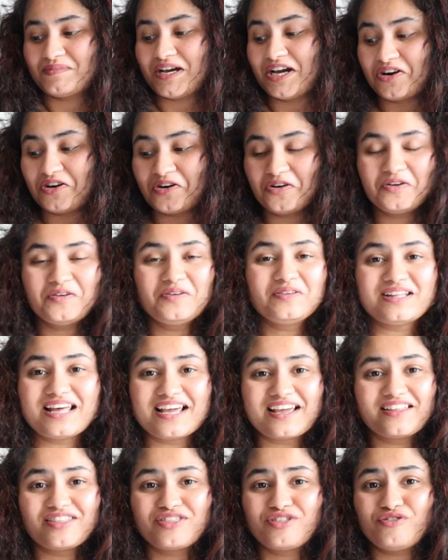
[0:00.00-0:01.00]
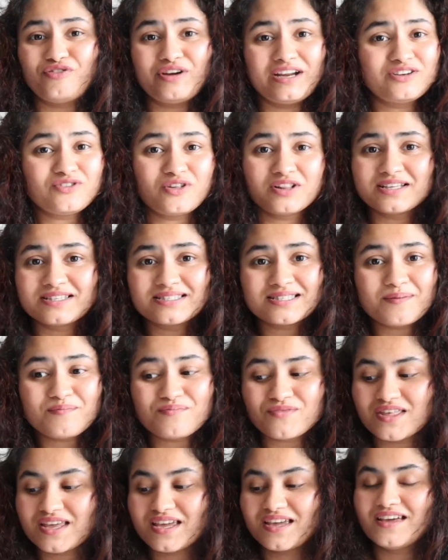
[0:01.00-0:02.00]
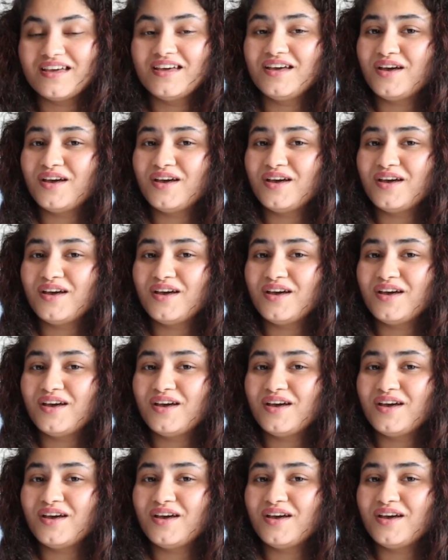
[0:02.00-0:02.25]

I don't know, like $3 something